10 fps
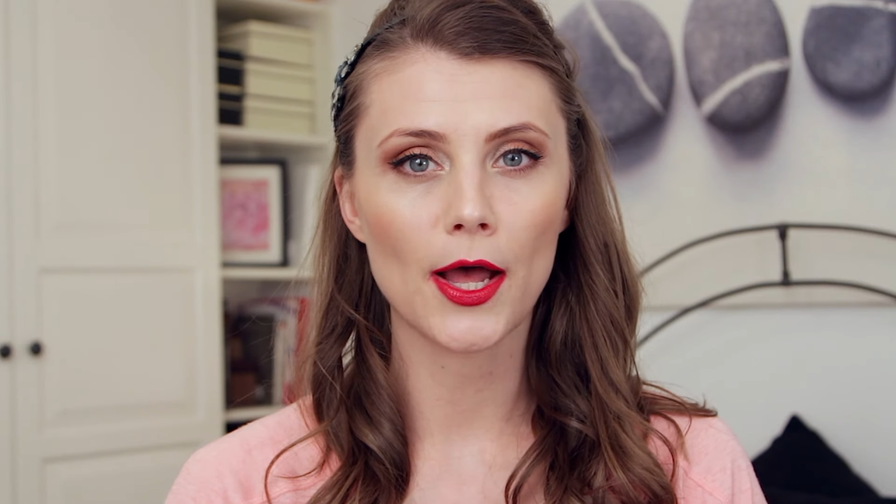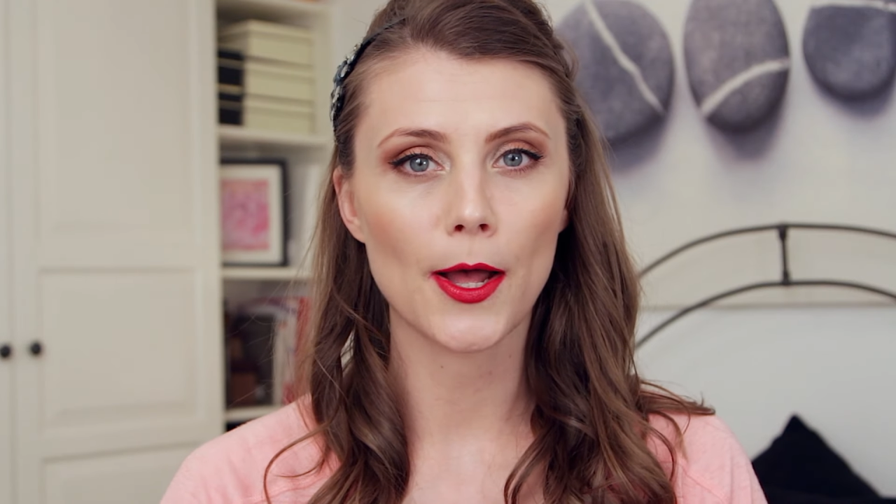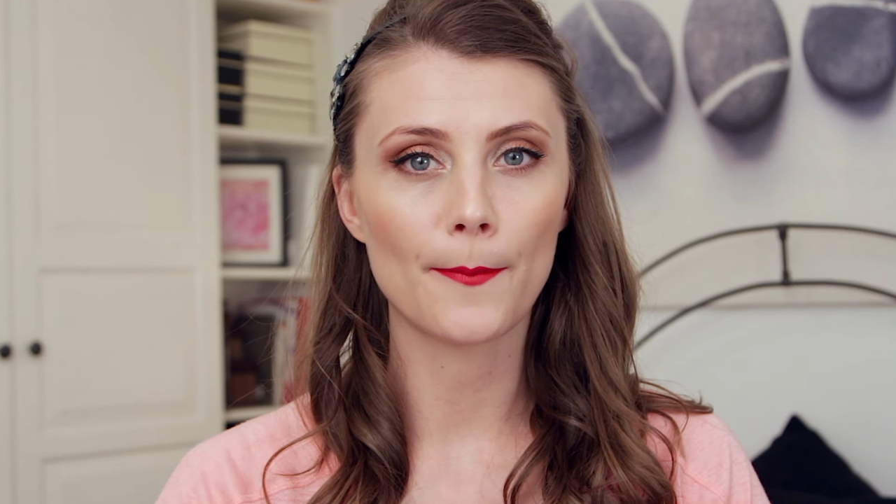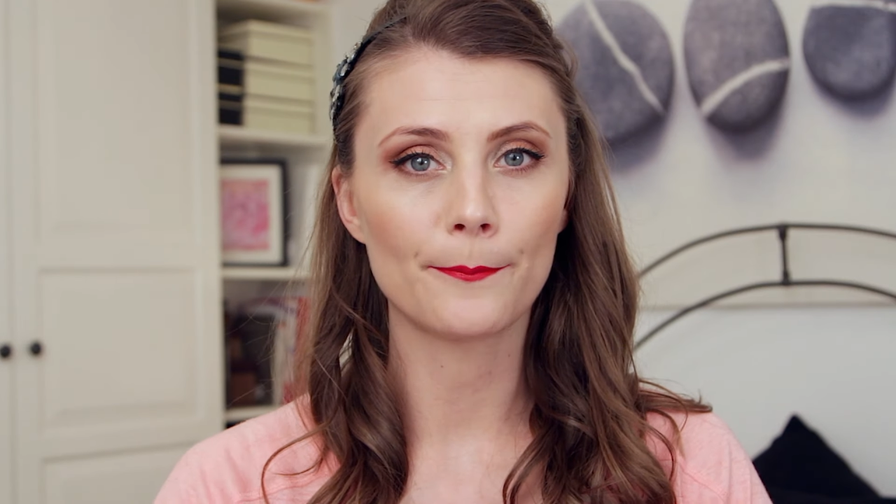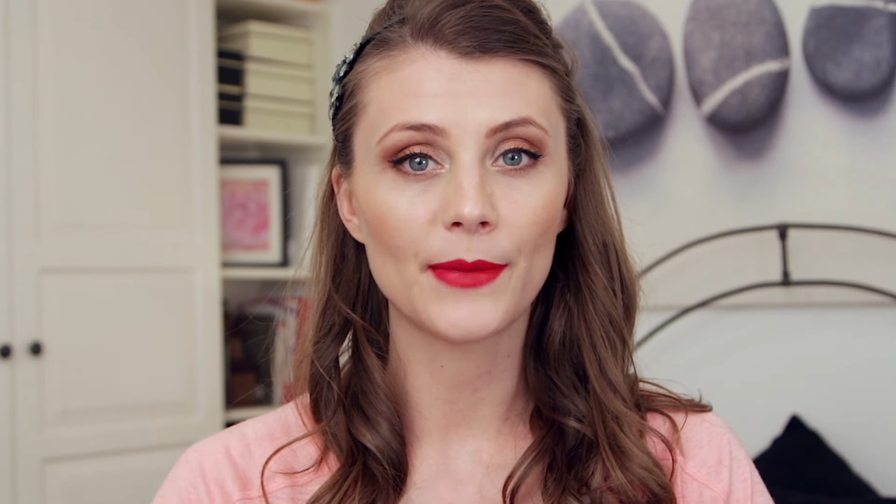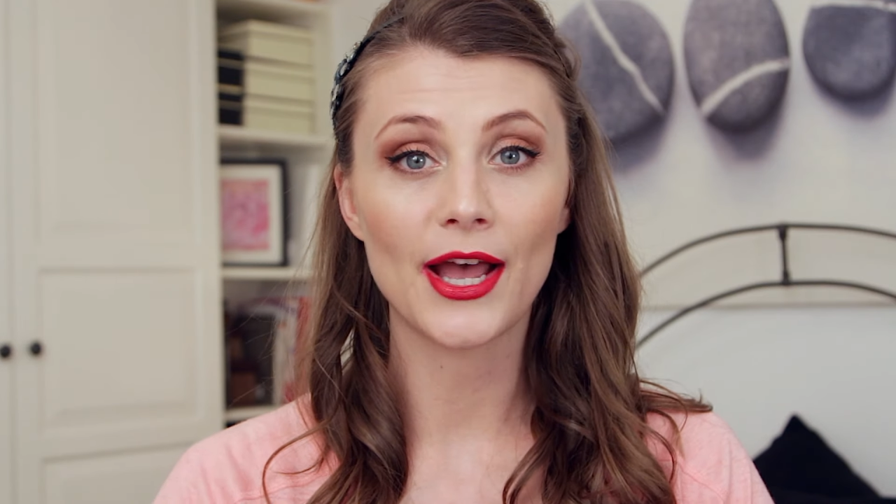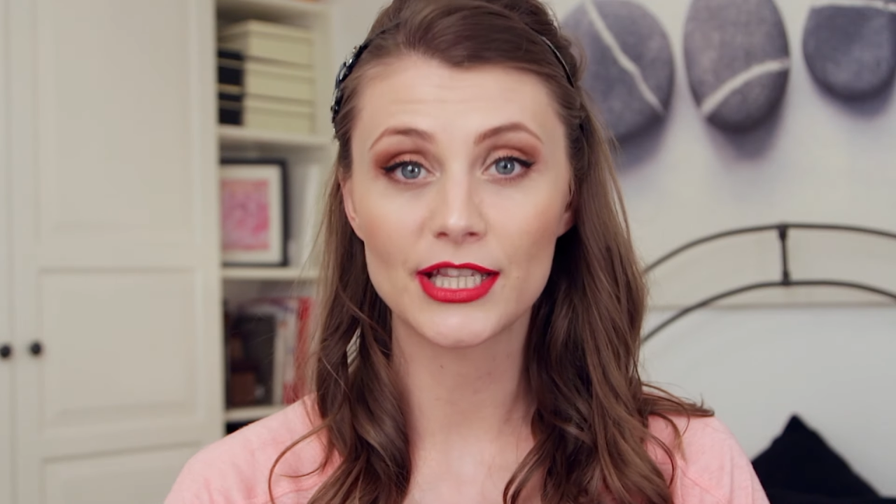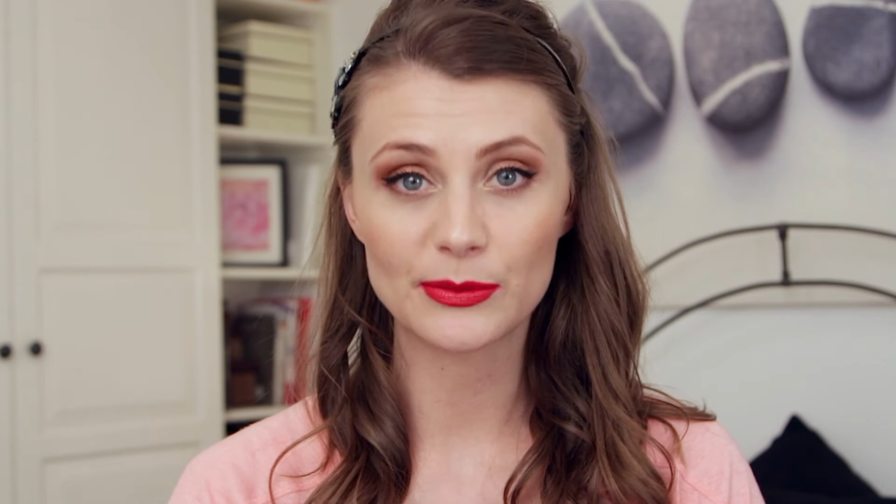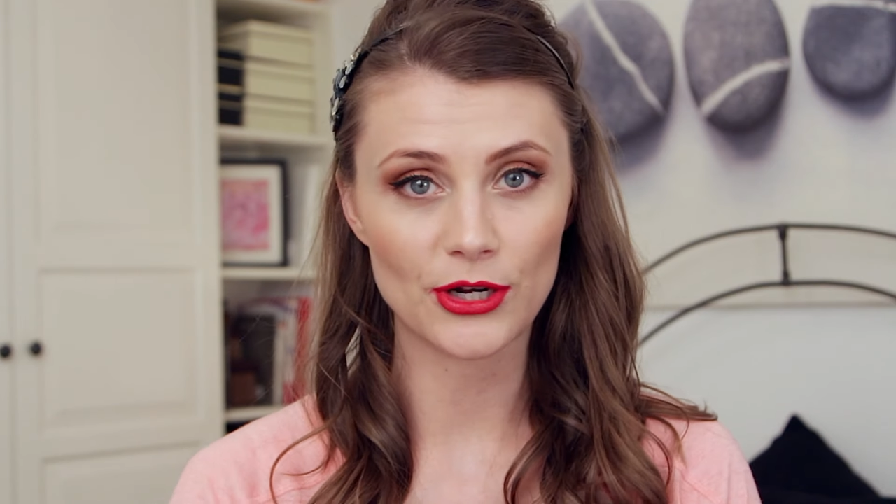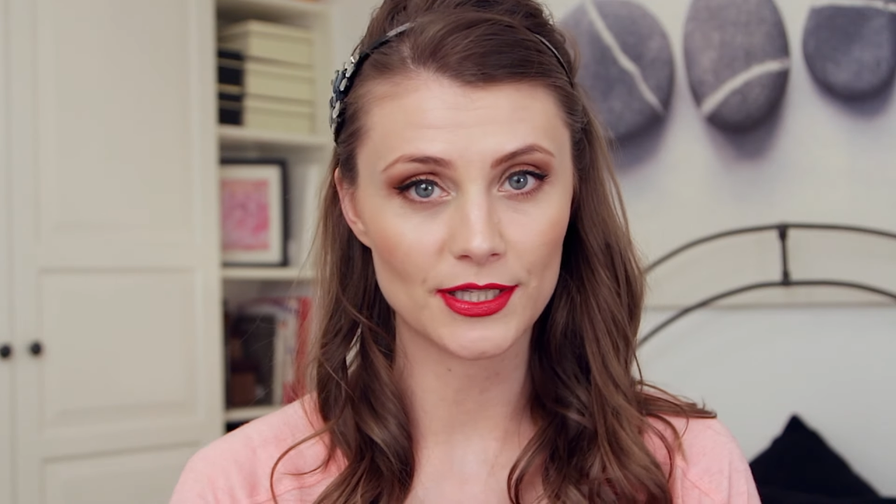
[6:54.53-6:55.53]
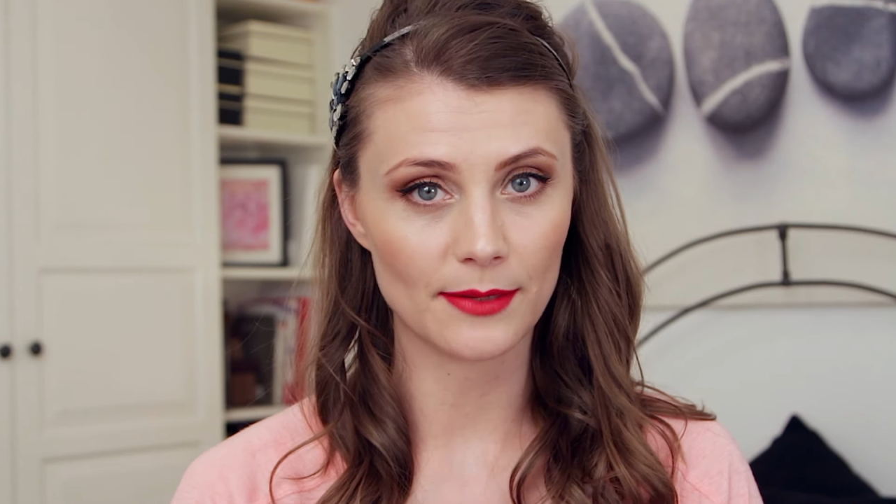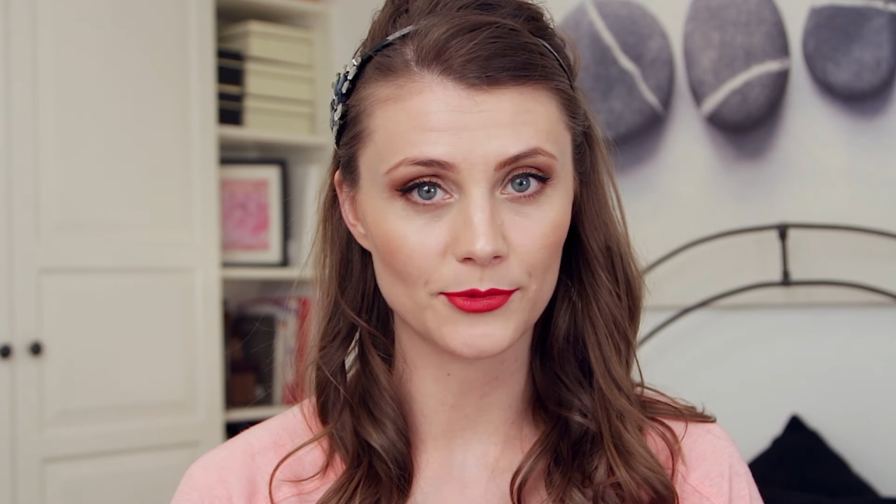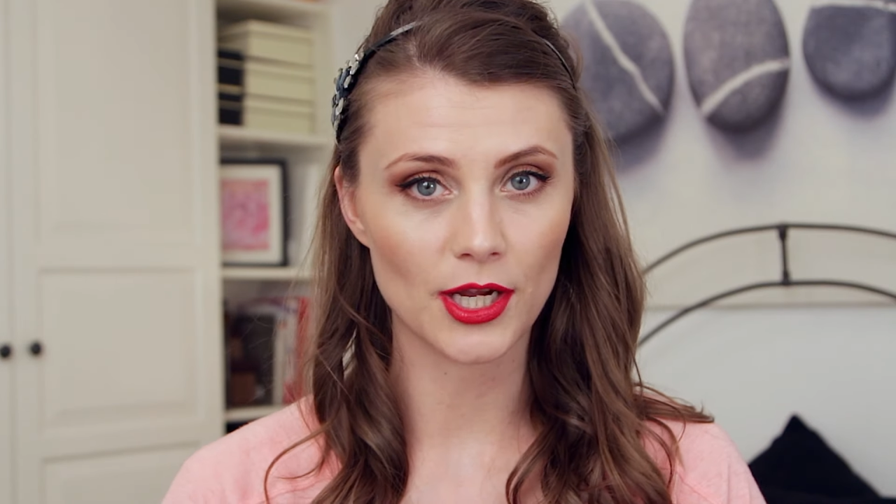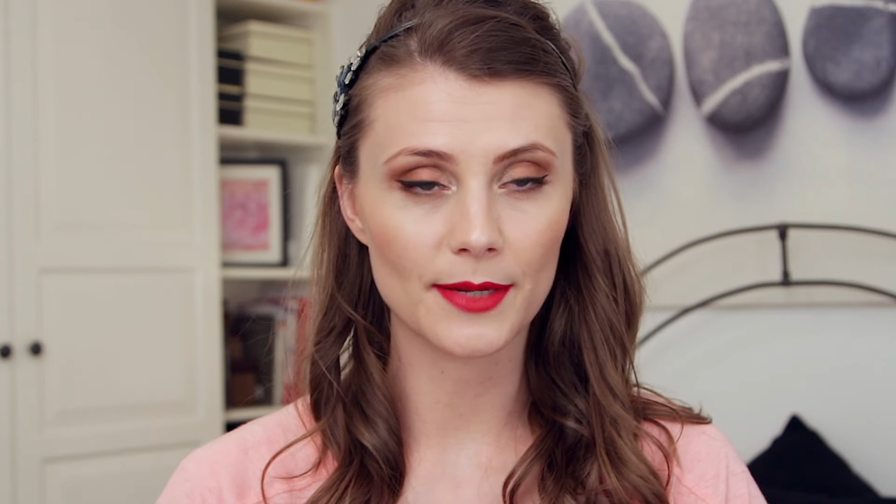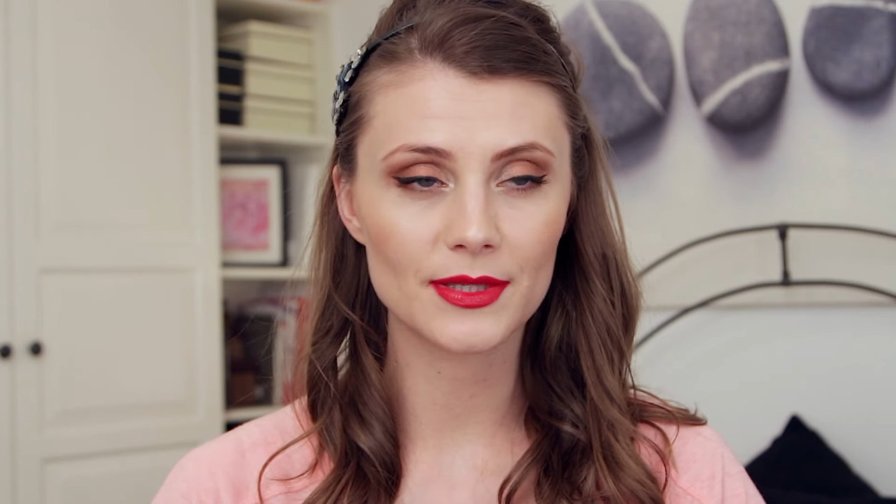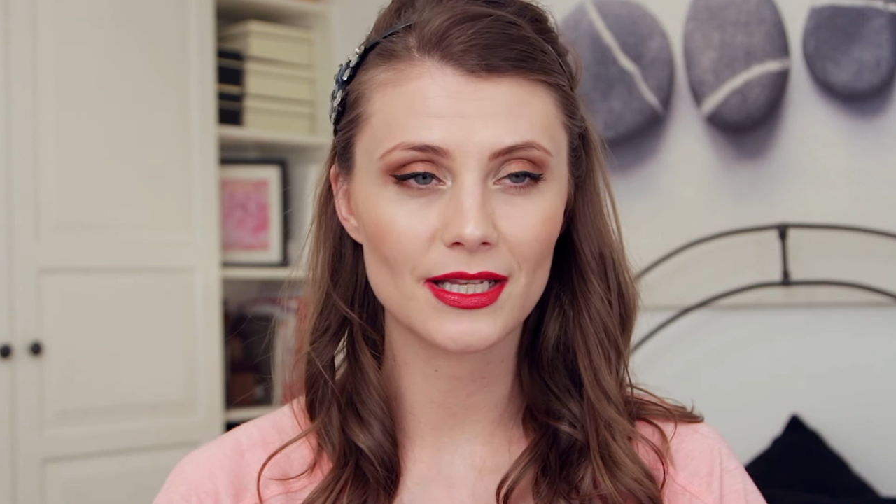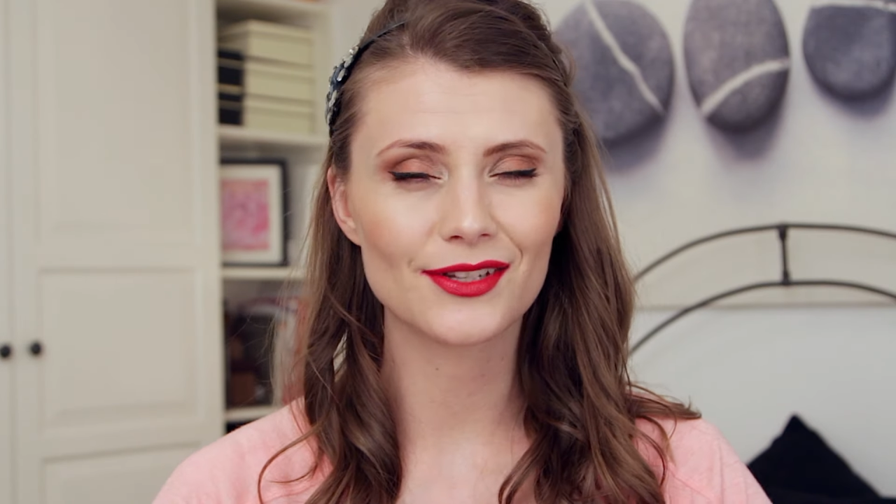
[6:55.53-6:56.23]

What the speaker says: hairspray sometimes.